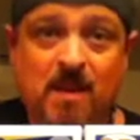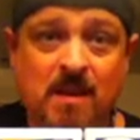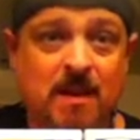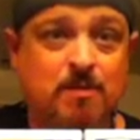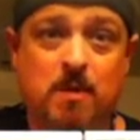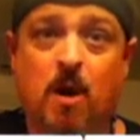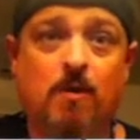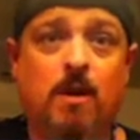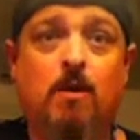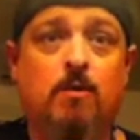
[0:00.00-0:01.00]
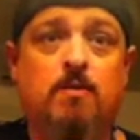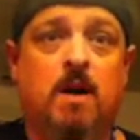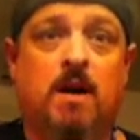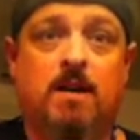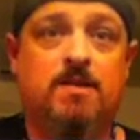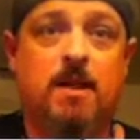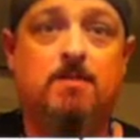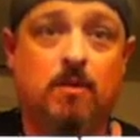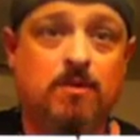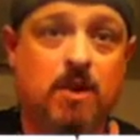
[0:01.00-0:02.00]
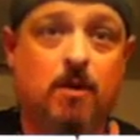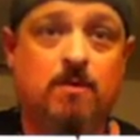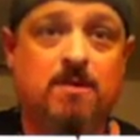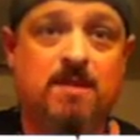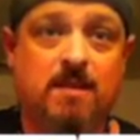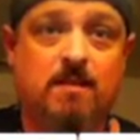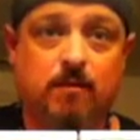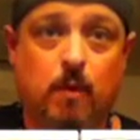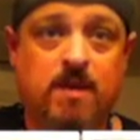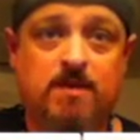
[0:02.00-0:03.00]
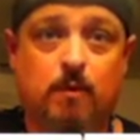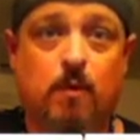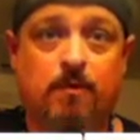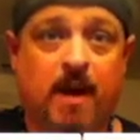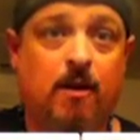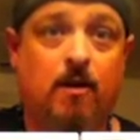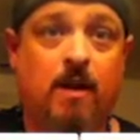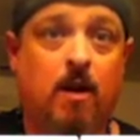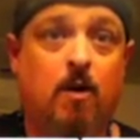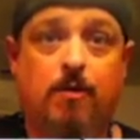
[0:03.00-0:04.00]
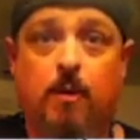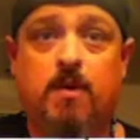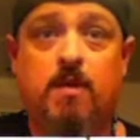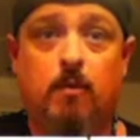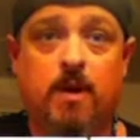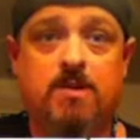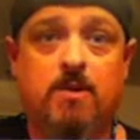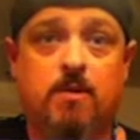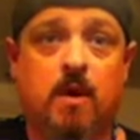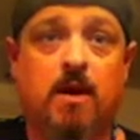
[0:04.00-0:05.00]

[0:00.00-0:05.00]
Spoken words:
Now, as we all know, James Earl Jones did the voice for Vader in all 3 of the original